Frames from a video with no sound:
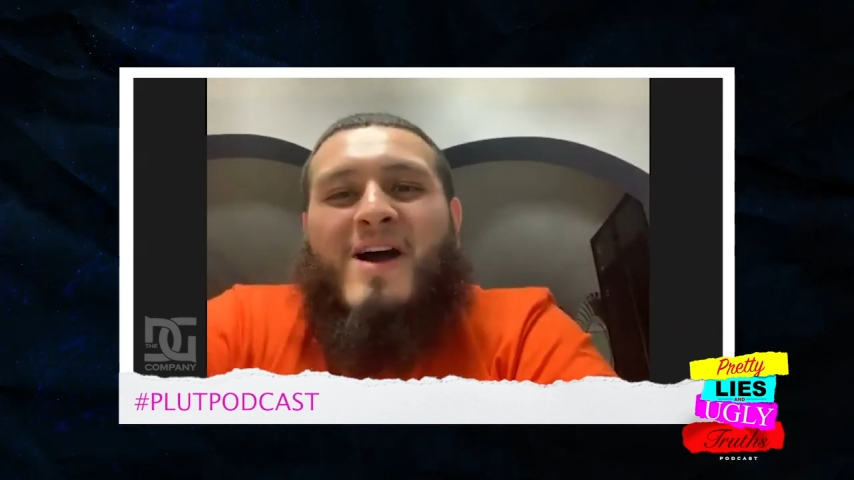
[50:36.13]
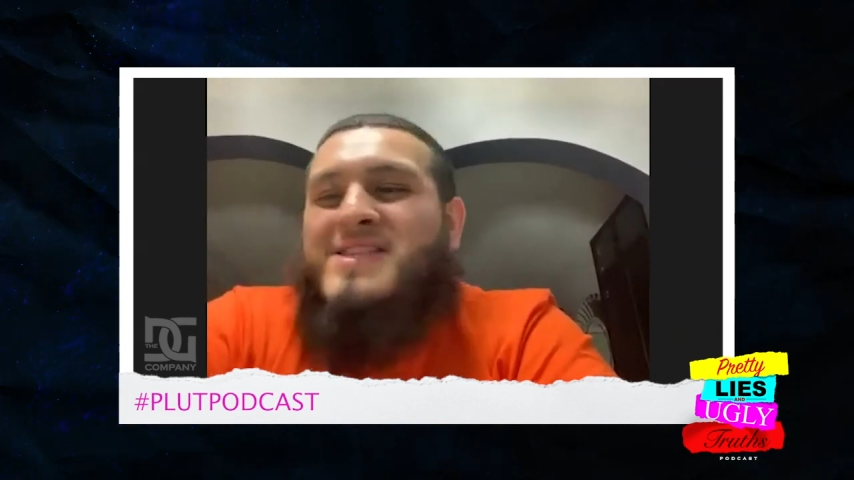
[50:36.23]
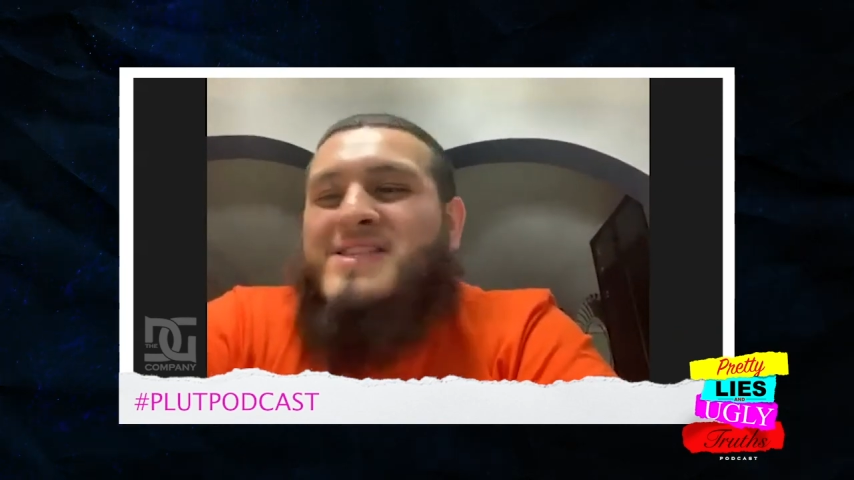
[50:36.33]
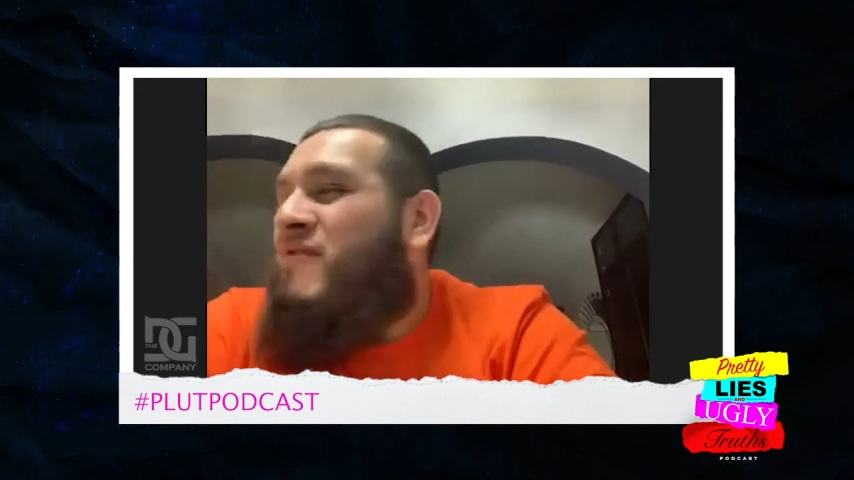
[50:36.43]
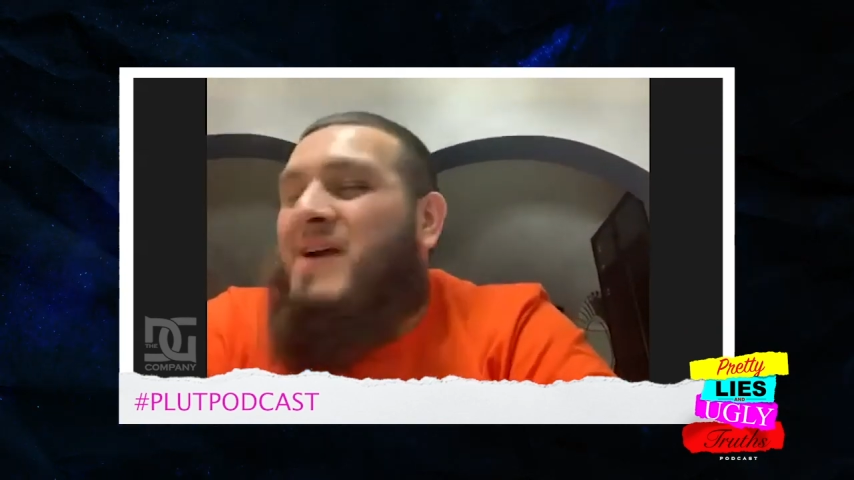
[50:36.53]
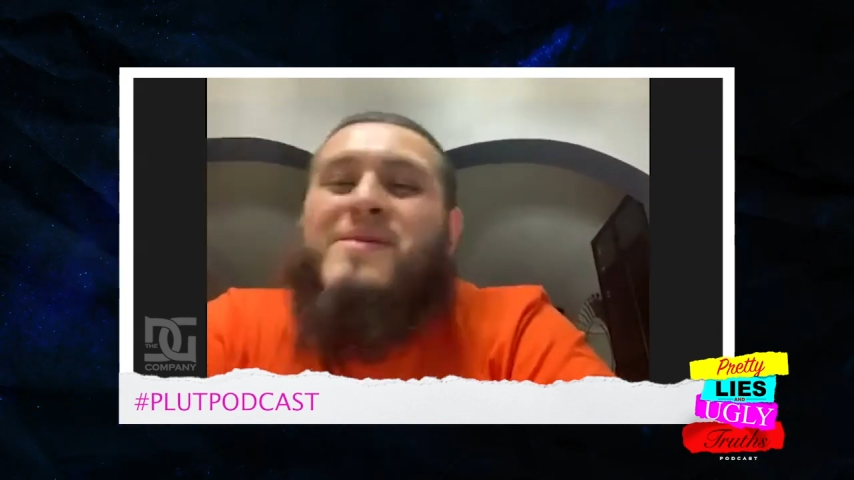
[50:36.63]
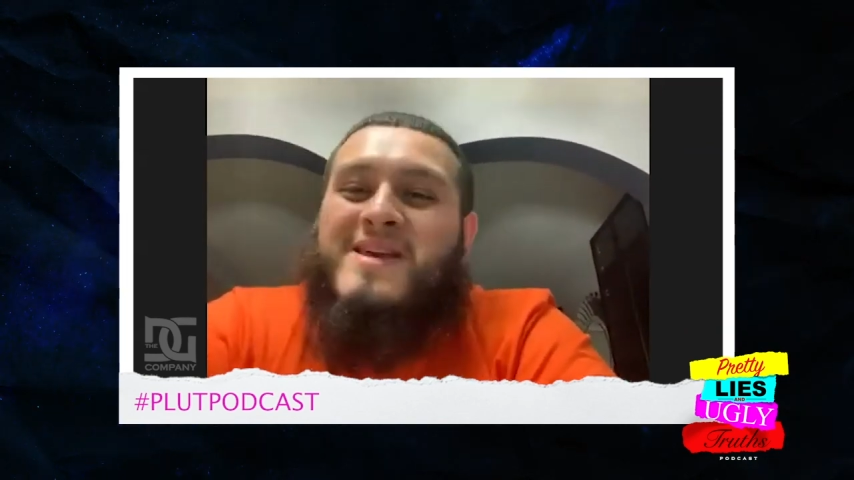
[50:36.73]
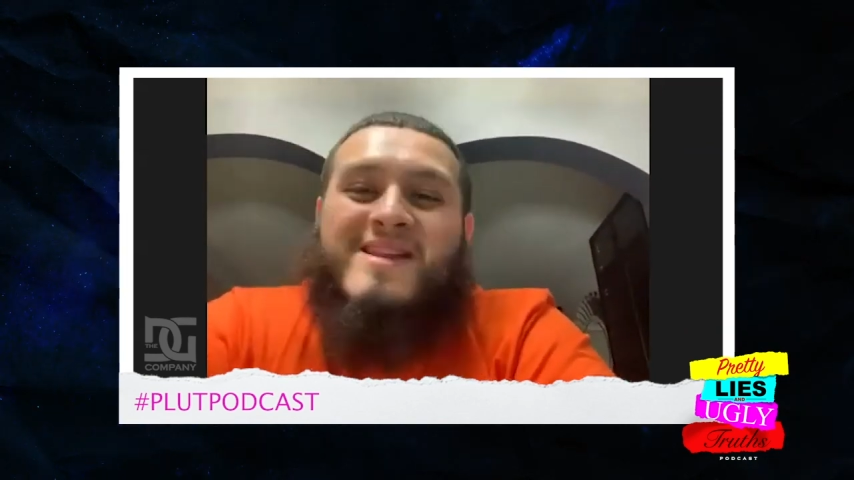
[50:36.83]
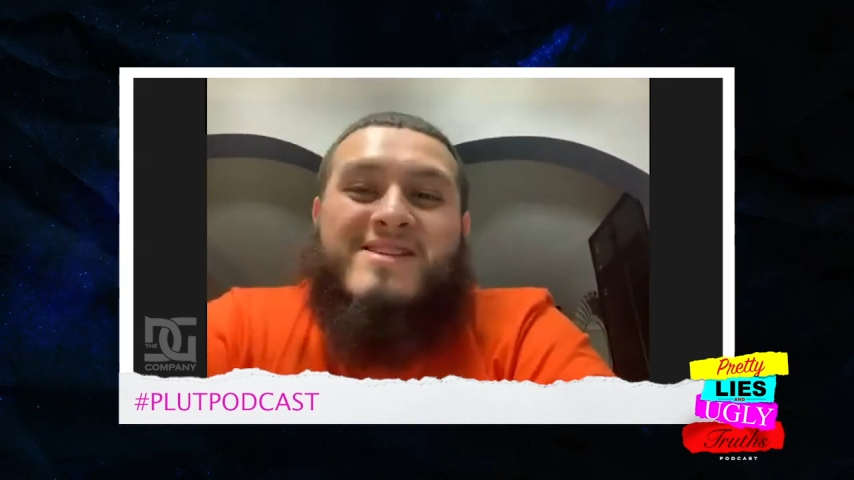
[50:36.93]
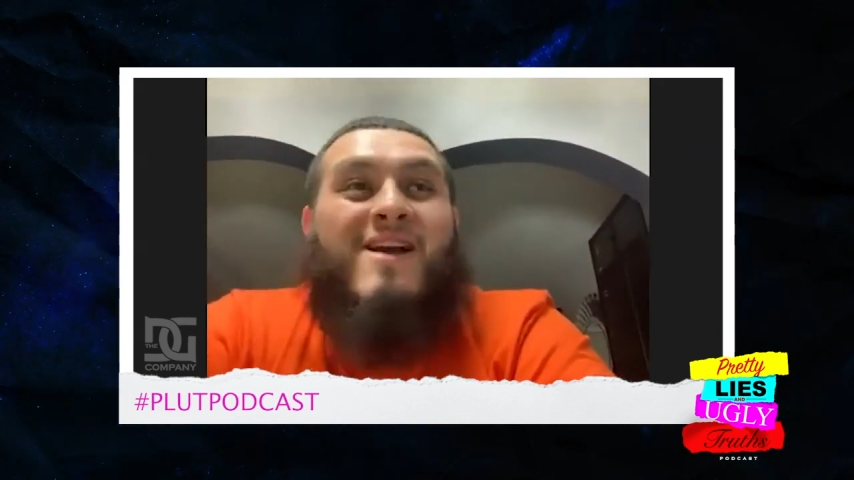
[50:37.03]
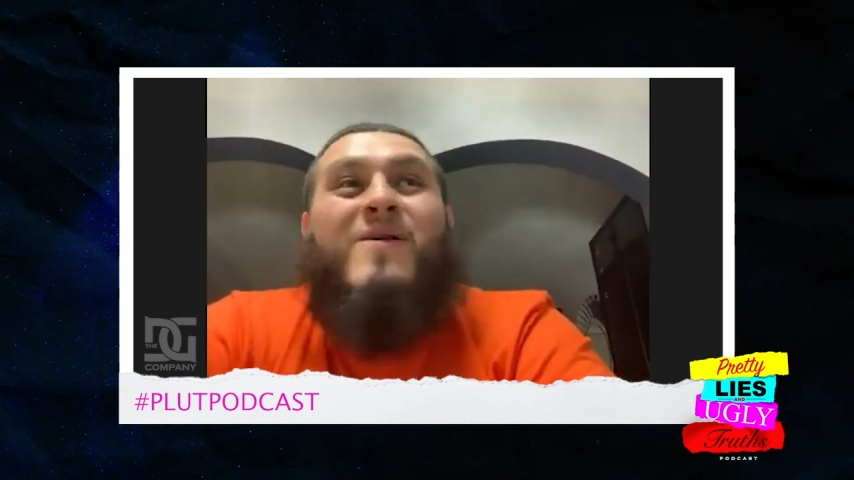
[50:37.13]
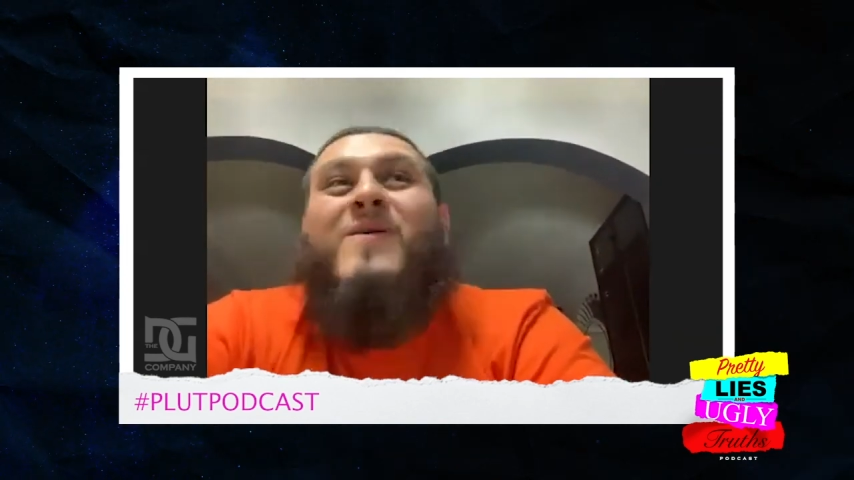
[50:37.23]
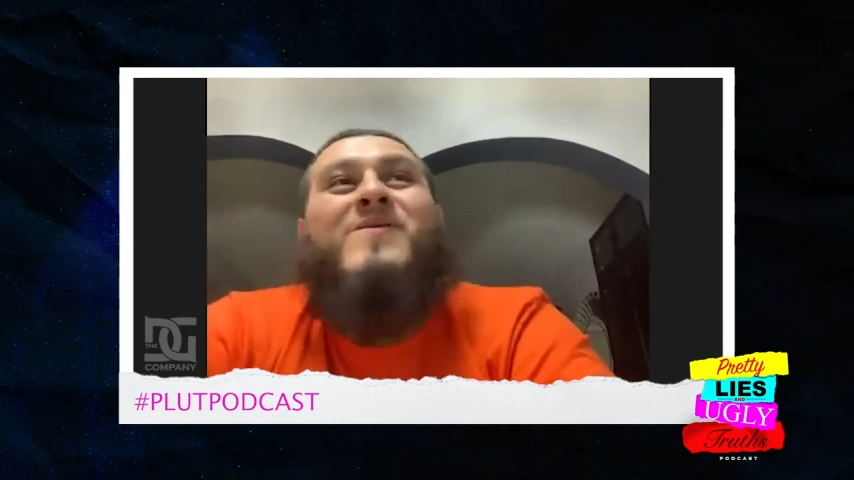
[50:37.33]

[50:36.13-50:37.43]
with me, and they're just like,